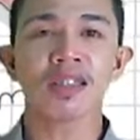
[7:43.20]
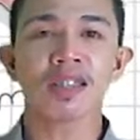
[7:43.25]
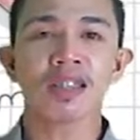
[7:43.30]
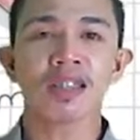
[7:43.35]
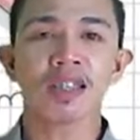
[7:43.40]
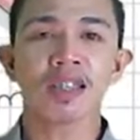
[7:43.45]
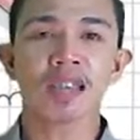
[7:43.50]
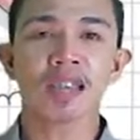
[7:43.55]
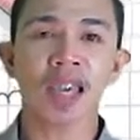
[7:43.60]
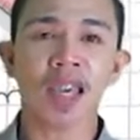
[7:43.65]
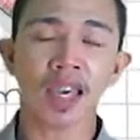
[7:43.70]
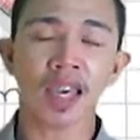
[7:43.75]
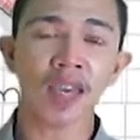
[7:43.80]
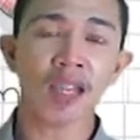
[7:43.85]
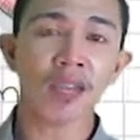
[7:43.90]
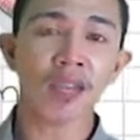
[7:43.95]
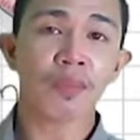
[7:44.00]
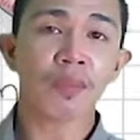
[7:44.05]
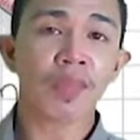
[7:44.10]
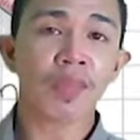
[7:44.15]
And
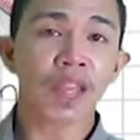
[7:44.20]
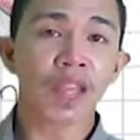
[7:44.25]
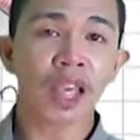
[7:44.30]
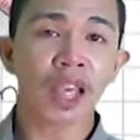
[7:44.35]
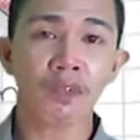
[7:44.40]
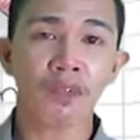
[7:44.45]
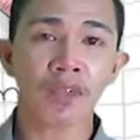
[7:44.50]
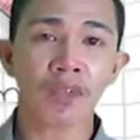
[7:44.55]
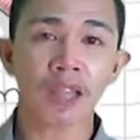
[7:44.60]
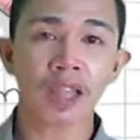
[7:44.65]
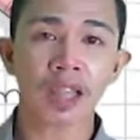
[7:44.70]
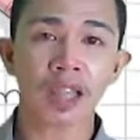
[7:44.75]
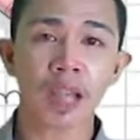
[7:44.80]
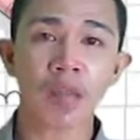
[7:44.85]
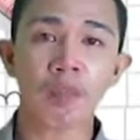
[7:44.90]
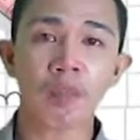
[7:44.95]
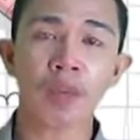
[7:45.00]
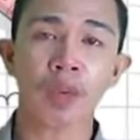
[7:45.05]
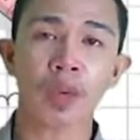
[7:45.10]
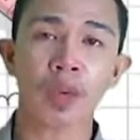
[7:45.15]
if the
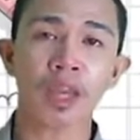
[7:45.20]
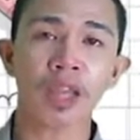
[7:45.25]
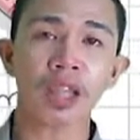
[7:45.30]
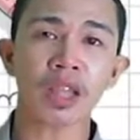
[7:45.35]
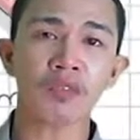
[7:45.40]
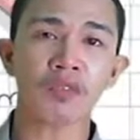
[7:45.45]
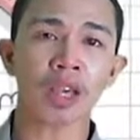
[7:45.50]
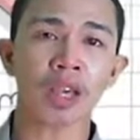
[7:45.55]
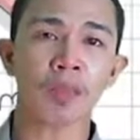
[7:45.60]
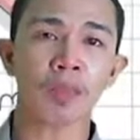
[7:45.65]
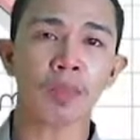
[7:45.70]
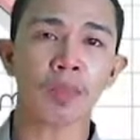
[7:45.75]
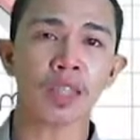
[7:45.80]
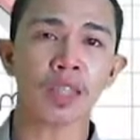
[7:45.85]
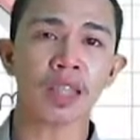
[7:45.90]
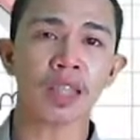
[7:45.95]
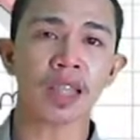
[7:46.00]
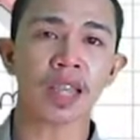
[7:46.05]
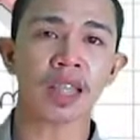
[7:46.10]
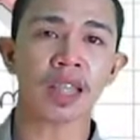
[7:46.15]
top
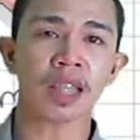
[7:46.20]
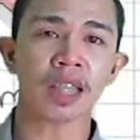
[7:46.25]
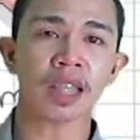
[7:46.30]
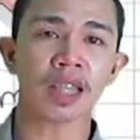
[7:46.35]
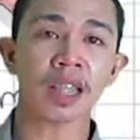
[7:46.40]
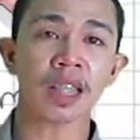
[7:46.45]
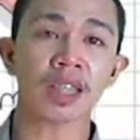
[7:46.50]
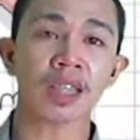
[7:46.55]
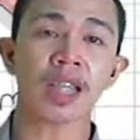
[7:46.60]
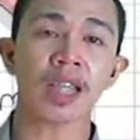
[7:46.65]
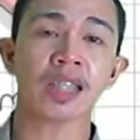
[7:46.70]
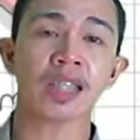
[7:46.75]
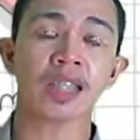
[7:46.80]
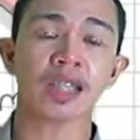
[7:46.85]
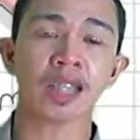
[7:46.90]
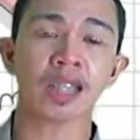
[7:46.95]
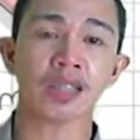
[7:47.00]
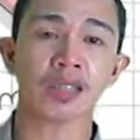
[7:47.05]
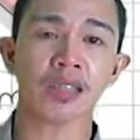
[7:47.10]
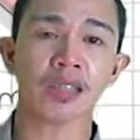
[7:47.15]
25% dishes
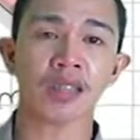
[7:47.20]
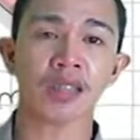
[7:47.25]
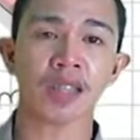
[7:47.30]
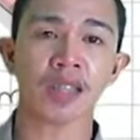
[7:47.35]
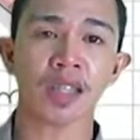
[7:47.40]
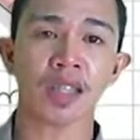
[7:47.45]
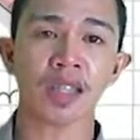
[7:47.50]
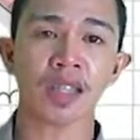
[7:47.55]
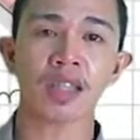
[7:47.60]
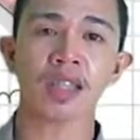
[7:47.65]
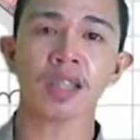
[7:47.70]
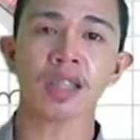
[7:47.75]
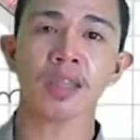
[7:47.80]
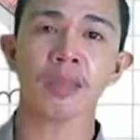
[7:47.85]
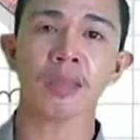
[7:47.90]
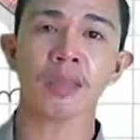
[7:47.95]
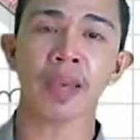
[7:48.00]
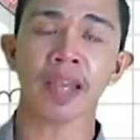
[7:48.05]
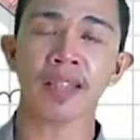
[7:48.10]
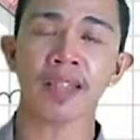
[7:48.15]
are considered
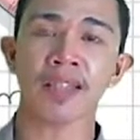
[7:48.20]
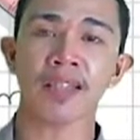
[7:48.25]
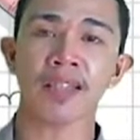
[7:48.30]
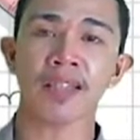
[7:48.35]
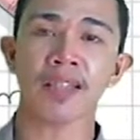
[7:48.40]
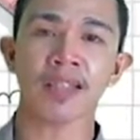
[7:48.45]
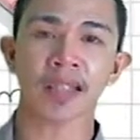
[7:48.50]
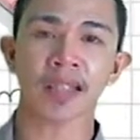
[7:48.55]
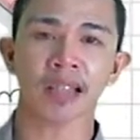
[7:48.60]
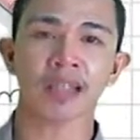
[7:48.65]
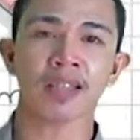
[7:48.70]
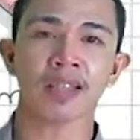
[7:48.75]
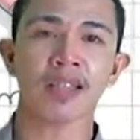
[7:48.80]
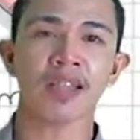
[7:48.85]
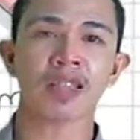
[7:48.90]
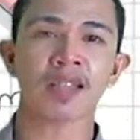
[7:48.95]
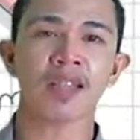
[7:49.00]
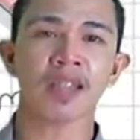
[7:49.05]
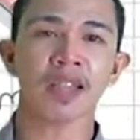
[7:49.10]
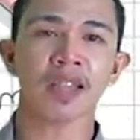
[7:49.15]
best sellers,
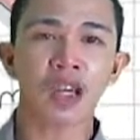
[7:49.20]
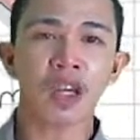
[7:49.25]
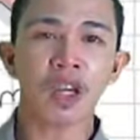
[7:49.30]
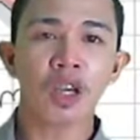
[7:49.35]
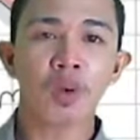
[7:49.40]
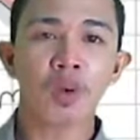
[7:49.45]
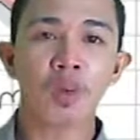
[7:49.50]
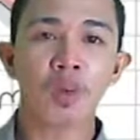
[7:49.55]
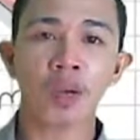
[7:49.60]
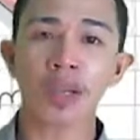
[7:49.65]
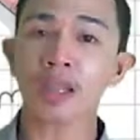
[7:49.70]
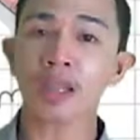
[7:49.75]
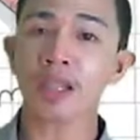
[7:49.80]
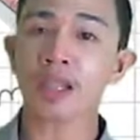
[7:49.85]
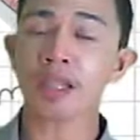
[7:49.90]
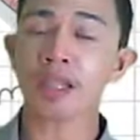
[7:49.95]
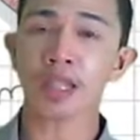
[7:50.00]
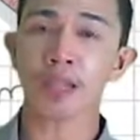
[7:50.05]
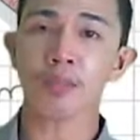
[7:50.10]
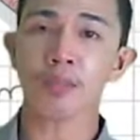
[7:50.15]
what are
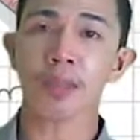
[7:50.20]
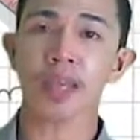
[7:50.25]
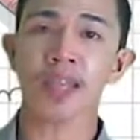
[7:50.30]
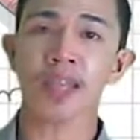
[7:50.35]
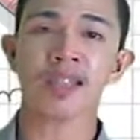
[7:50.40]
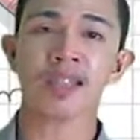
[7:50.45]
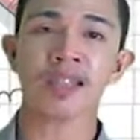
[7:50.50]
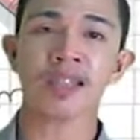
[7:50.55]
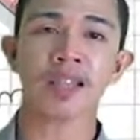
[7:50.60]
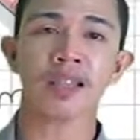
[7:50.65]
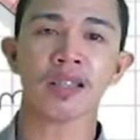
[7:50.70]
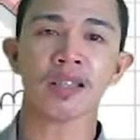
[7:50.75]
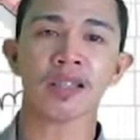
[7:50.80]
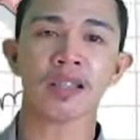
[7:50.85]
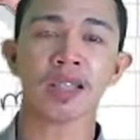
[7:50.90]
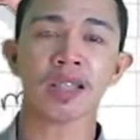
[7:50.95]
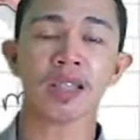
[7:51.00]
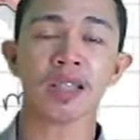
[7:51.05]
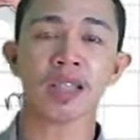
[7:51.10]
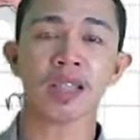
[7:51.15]
the best seller
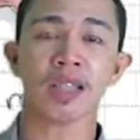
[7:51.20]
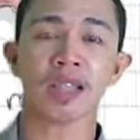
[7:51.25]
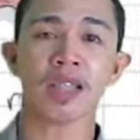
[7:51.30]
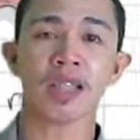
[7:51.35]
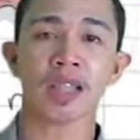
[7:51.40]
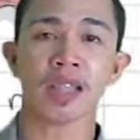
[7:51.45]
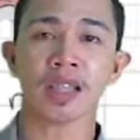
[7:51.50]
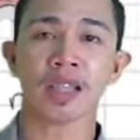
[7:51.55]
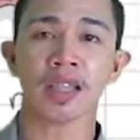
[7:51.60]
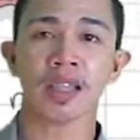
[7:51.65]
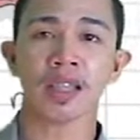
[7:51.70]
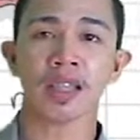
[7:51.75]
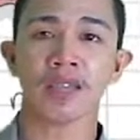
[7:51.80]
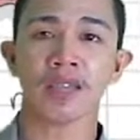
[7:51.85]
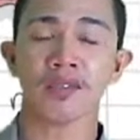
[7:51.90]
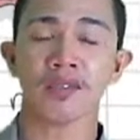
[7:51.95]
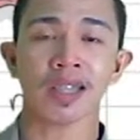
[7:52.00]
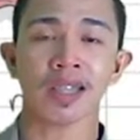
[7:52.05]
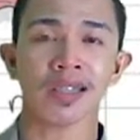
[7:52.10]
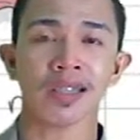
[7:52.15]
dishes in this
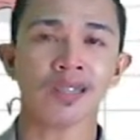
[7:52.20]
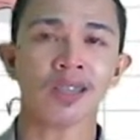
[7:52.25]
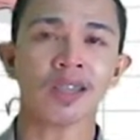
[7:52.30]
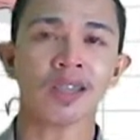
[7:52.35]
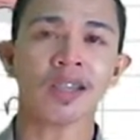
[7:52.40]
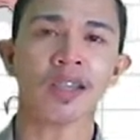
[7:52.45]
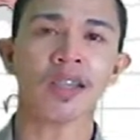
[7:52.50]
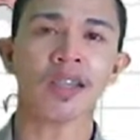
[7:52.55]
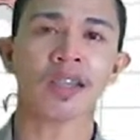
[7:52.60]
restaurant?